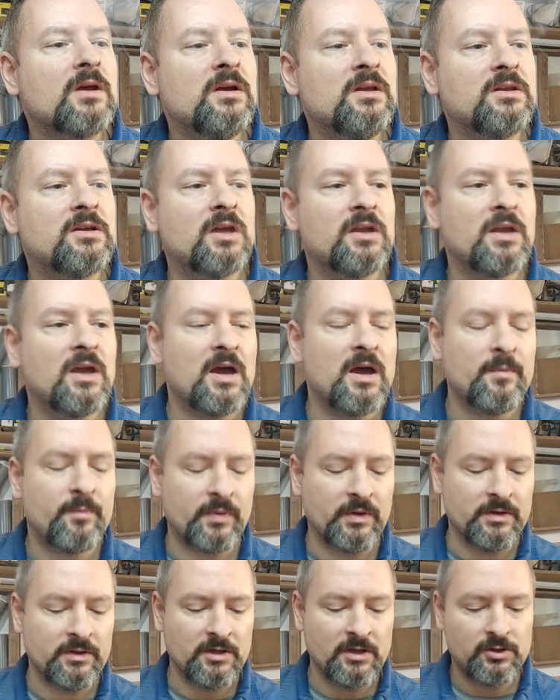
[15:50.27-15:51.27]
it can
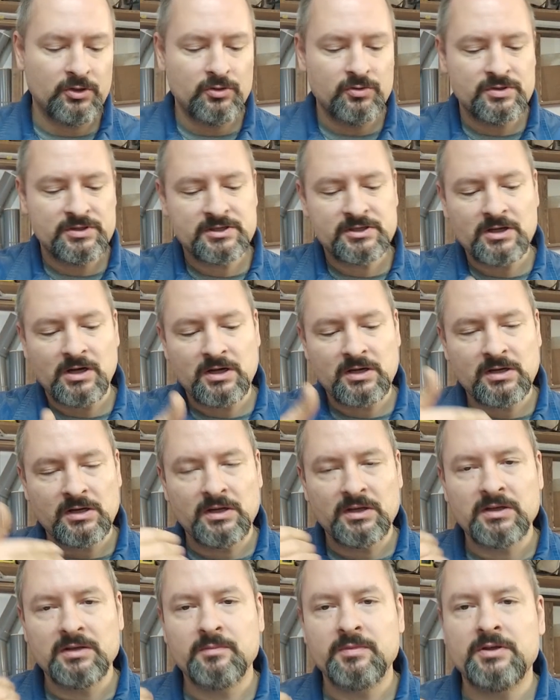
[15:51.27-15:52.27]
happen that you suck a
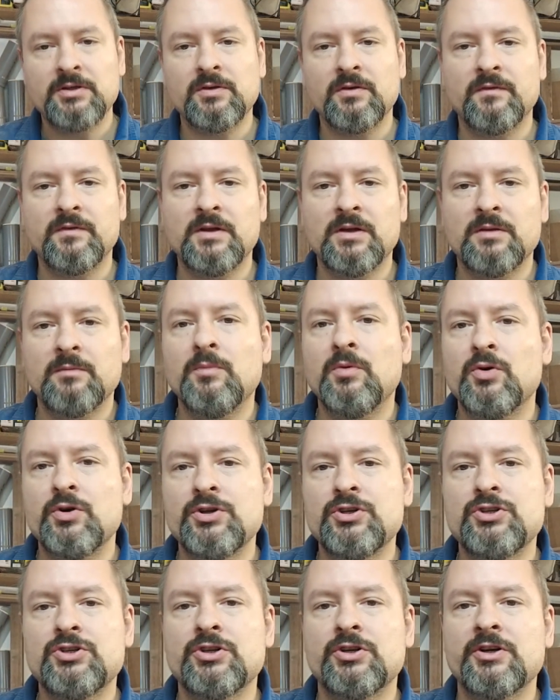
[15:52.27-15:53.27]
little bit of that
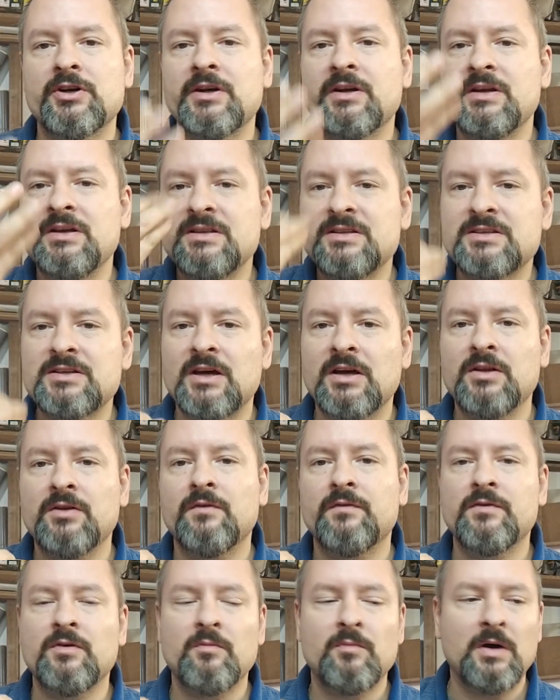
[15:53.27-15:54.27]
moisture inside
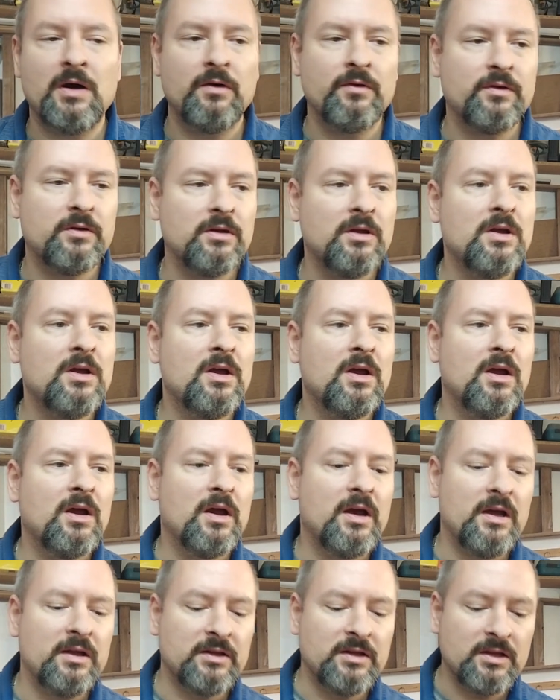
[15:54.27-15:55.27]
of your mouth,
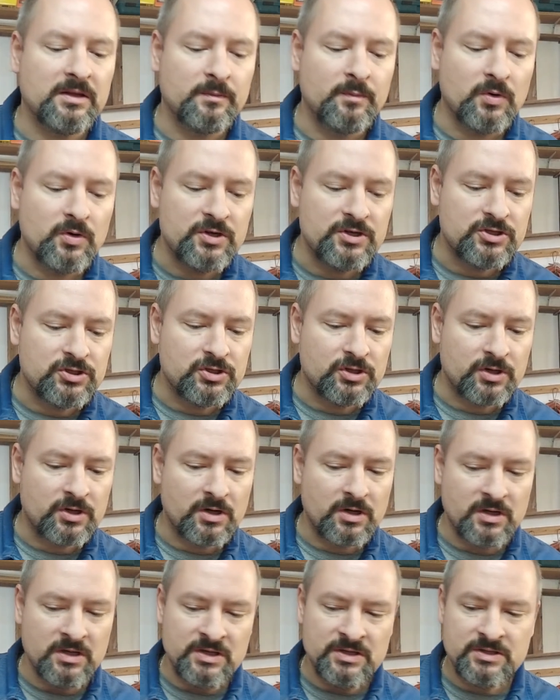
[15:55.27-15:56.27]
and that
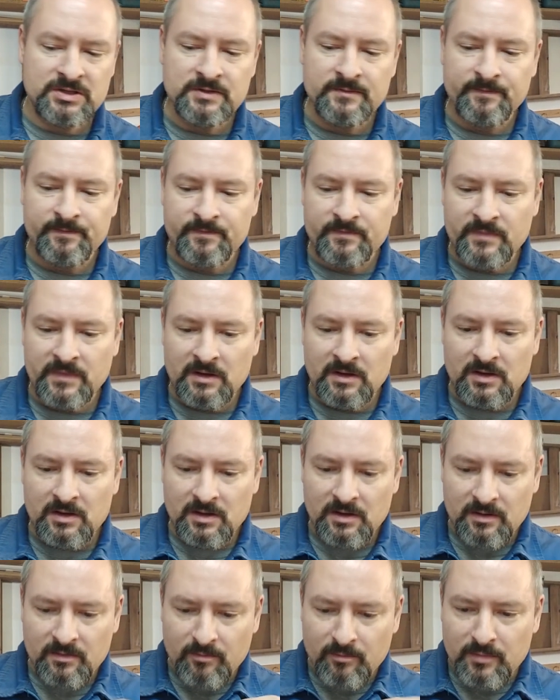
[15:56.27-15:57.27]
moisture is
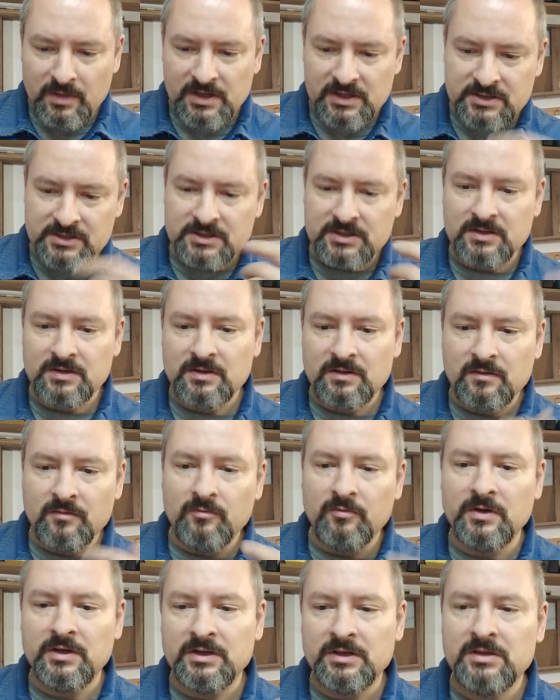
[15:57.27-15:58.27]
mixed
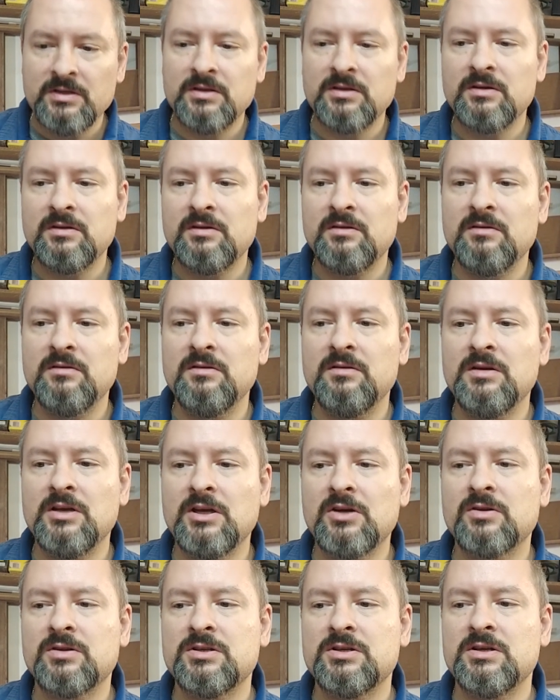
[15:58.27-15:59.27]
with
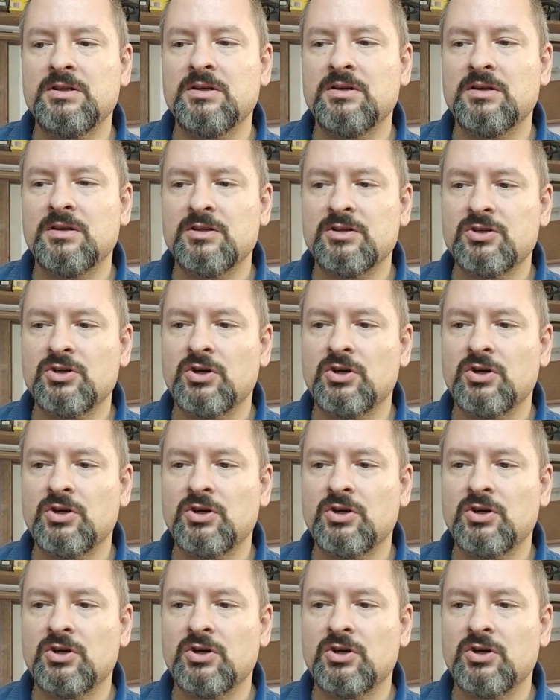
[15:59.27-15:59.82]
nicotine and